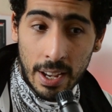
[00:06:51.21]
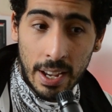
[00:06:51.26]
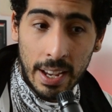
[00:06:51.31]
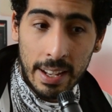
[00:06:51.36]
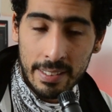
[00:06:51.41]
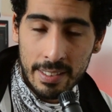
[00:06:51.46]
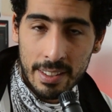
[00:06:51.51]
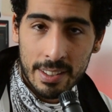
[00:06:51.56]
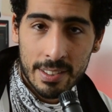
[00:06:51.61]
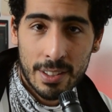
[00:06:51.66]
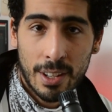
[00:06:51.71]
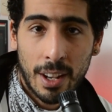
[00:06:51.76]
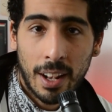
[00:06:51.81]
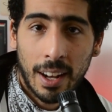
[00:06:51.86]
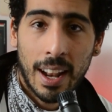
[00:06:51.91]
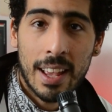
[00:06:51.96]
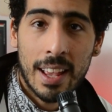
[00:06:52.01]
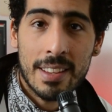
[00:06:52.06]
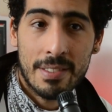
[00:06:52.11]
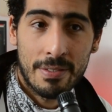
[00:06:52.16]
it doesn't
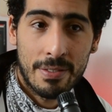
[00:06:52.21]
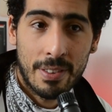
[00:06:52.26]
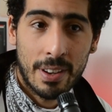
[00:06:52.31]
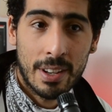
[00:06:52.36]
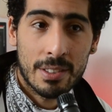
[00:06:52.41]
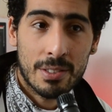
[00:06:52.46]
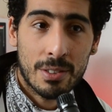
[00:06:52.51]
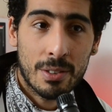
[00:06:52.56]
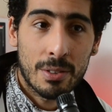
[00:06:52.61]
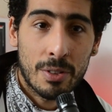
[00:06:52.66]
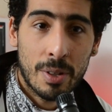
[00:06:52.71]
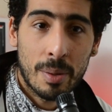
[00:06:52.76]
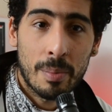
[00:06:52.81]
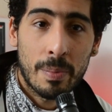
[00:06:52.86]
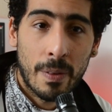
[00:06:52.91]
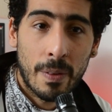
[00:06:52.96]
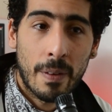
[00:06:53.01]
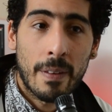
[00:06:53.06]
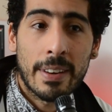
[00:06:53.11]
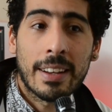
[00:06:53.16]
classify as
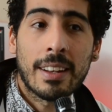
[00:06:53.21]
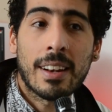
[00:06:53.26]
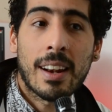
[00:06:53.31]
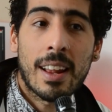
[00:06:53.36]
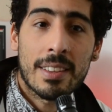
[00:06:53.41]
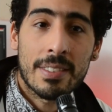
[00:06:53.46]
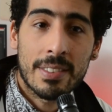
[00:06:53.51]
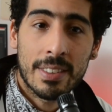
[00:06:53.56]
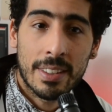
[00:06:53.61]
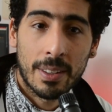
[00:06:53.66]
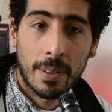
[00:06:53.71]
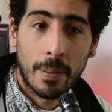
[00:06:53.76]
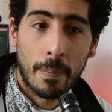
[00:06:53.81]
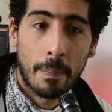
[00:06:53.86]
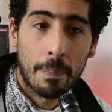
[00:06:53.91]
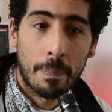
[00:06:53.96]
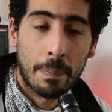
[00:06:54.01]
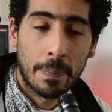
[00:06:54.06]
contemporary classical.